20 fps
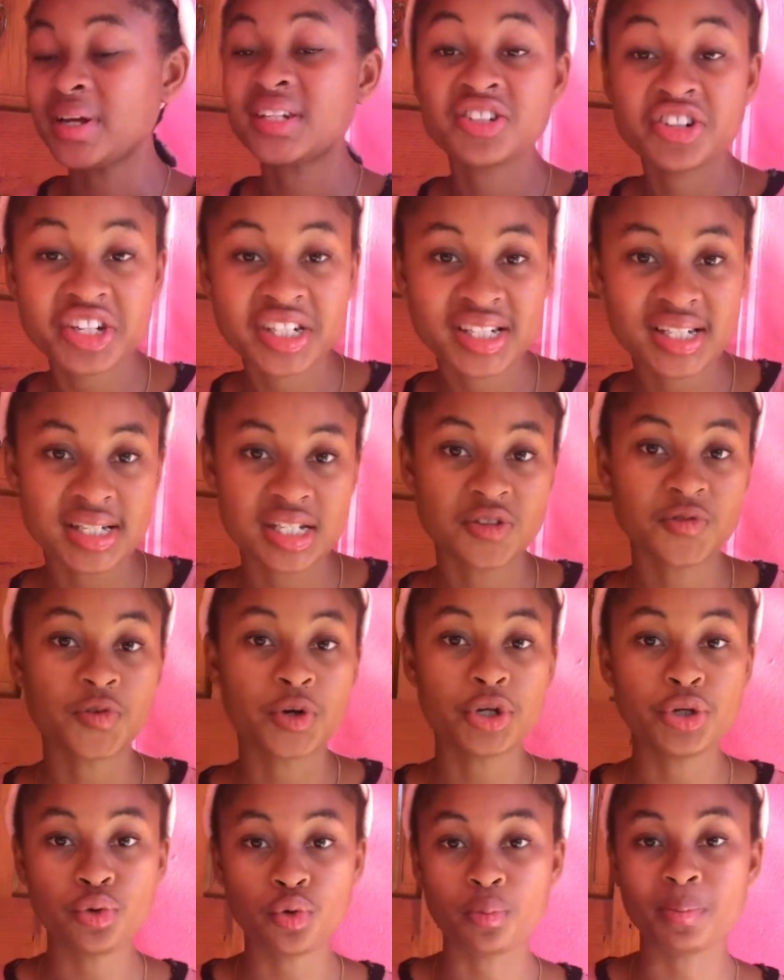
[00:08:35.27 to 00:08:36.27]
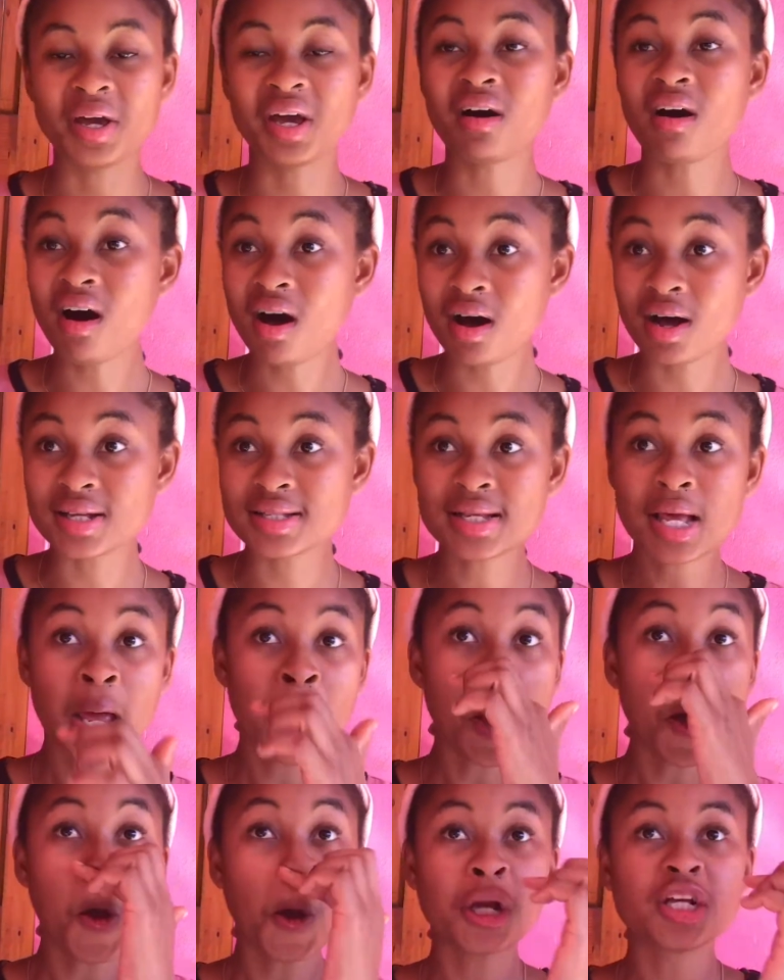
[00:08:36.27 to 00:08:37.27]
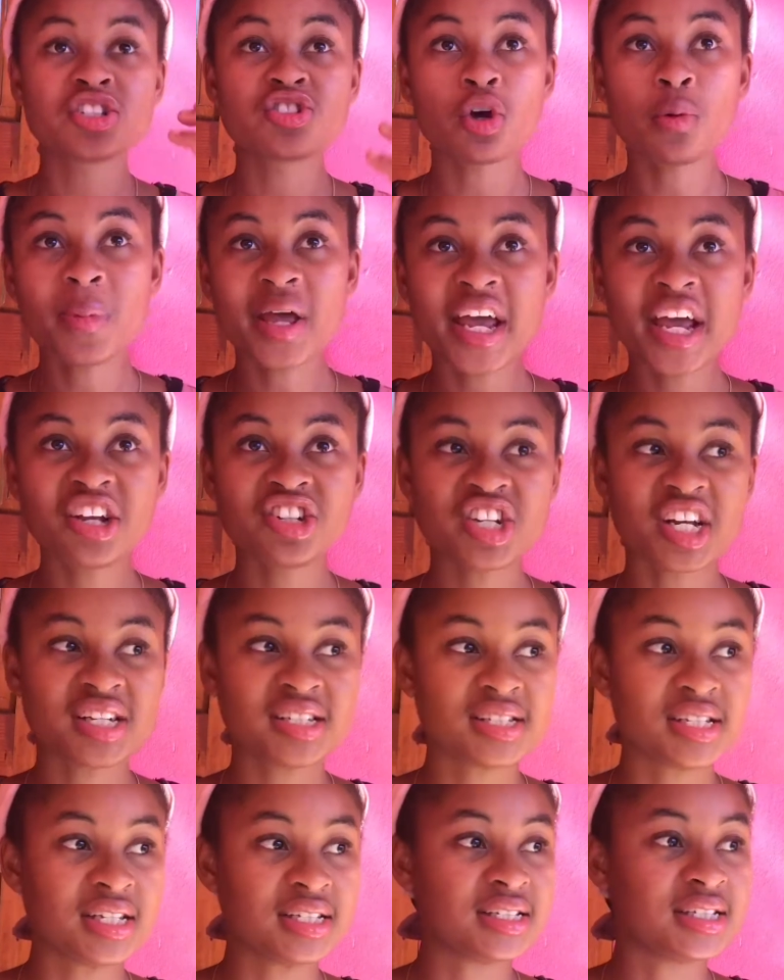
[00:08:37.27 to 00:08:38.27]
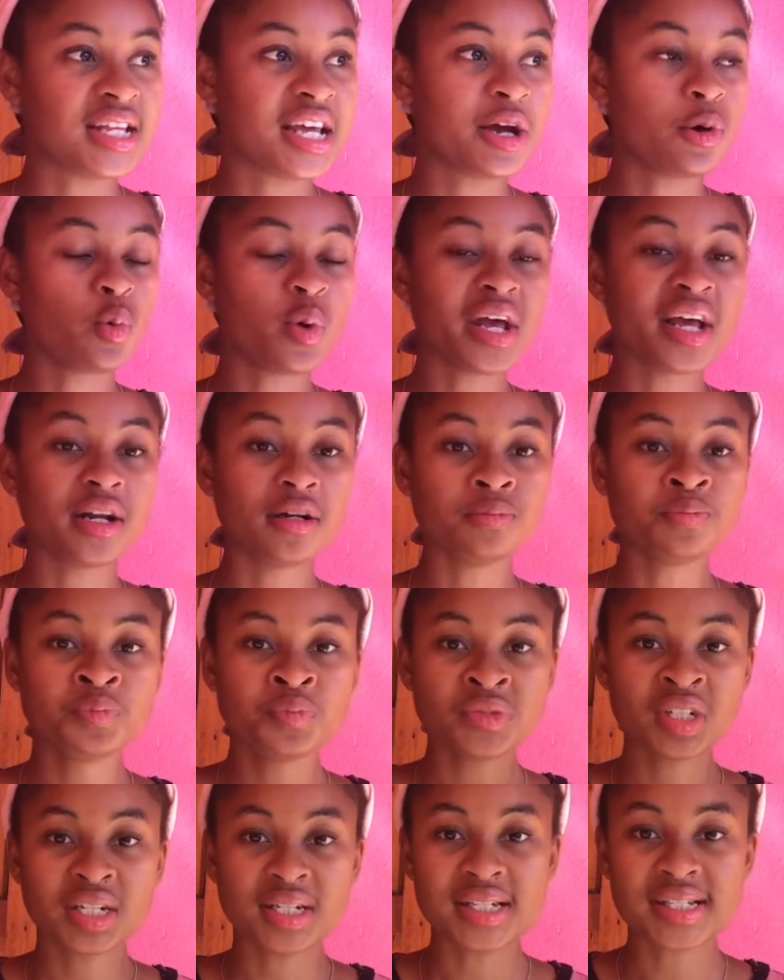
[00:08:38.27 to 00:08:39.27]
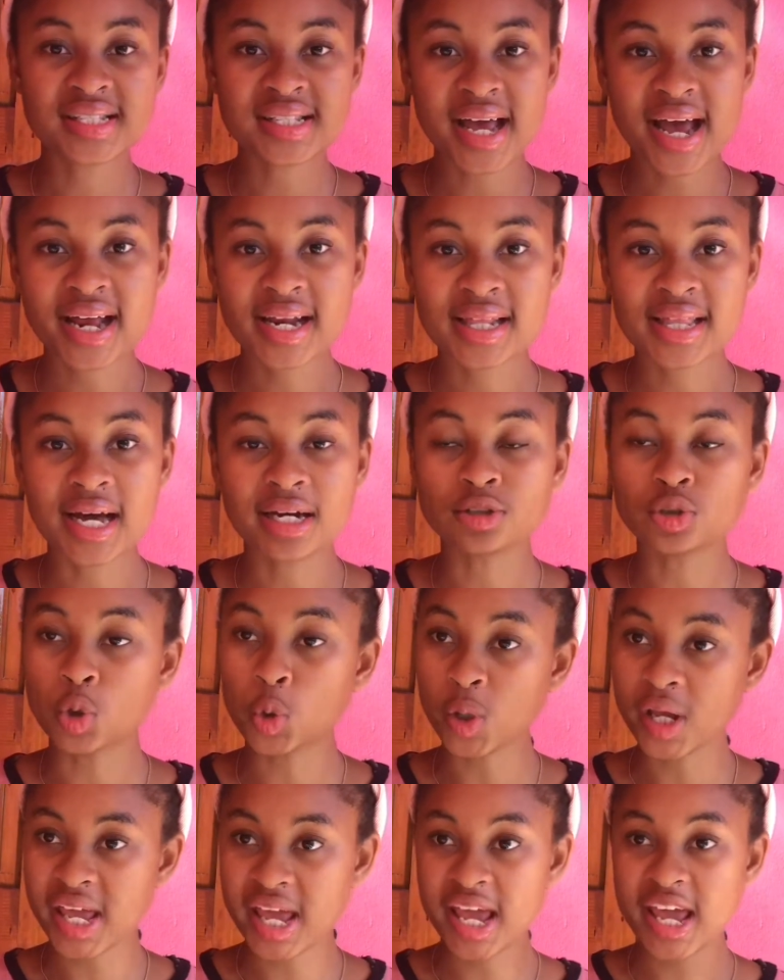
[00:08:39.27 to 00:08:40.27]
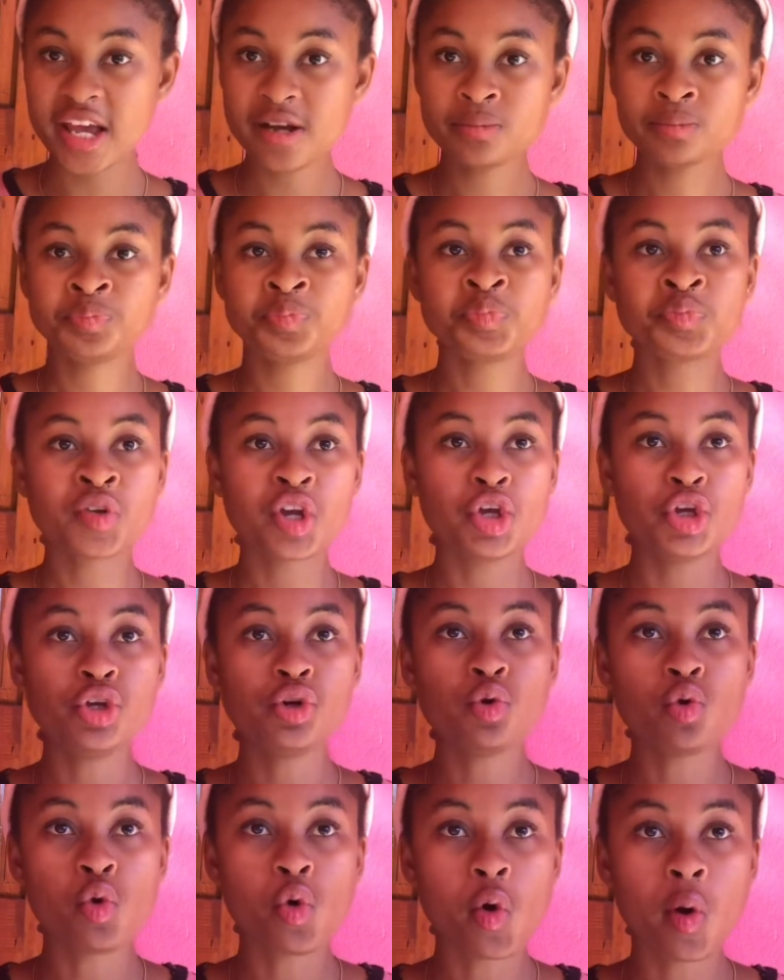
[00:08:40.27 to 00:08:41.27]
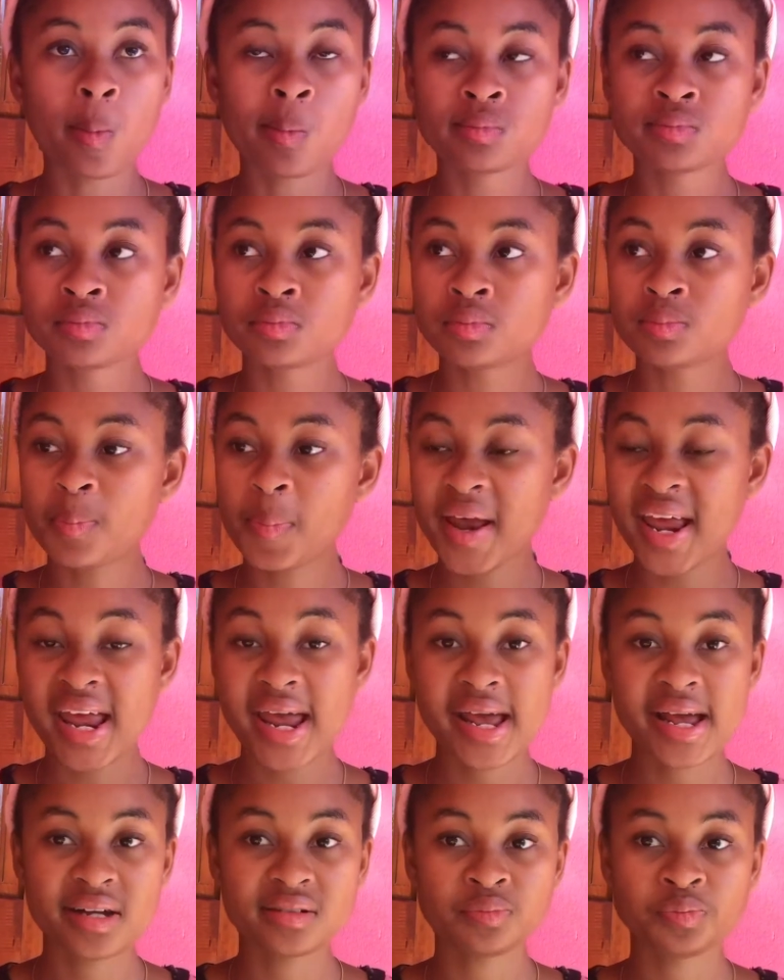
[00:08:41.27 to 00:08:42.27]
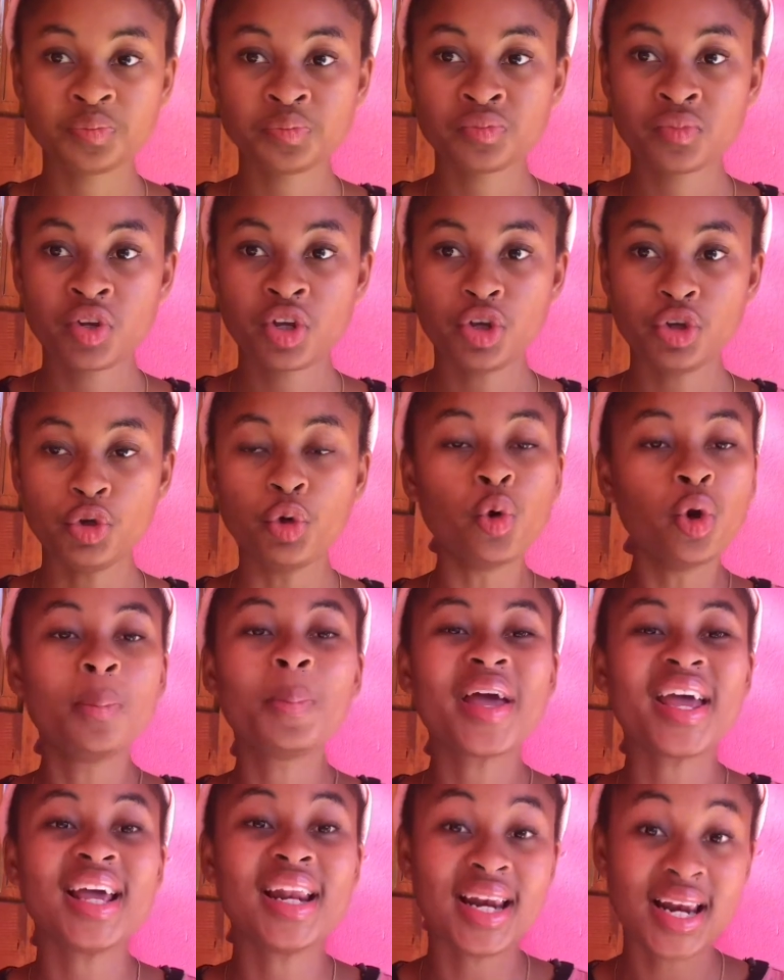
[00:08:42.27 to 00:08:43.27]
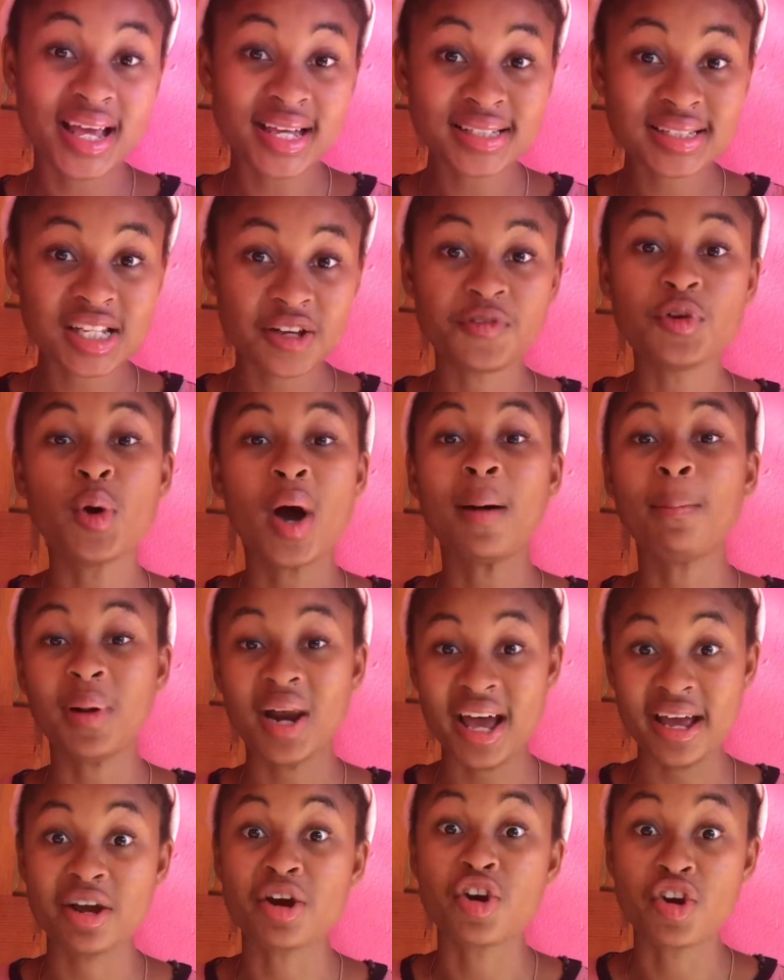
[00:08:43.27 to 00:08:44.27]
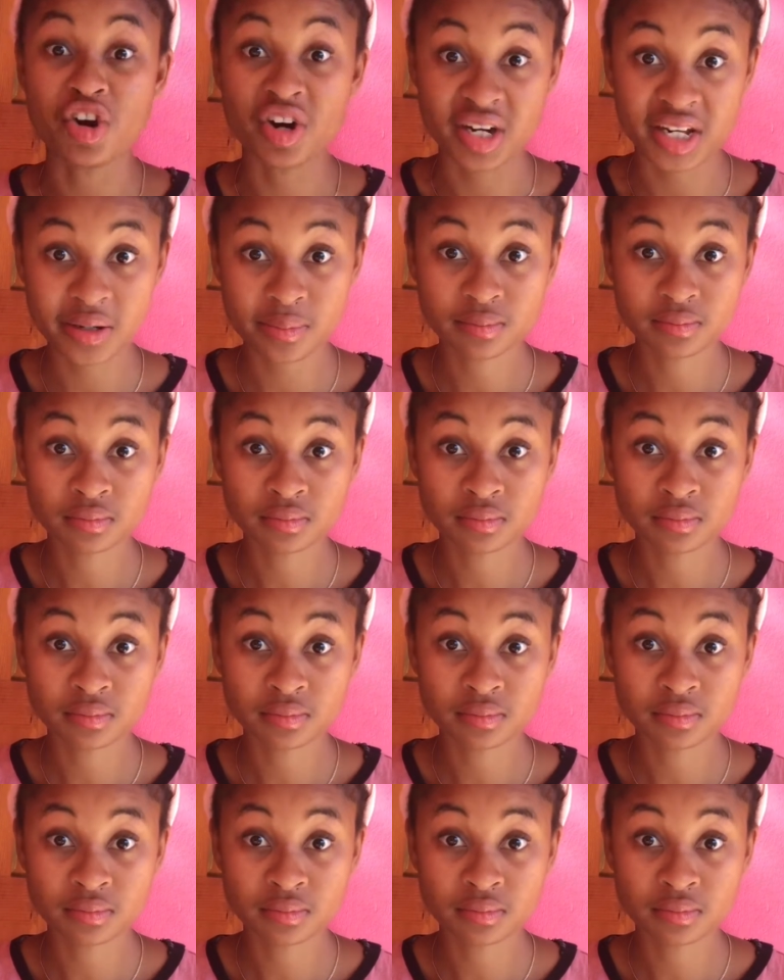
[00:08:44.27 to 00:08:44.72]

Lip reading: it is for you, because some agencies, they will decide that, okay, you will pay less if you apply early.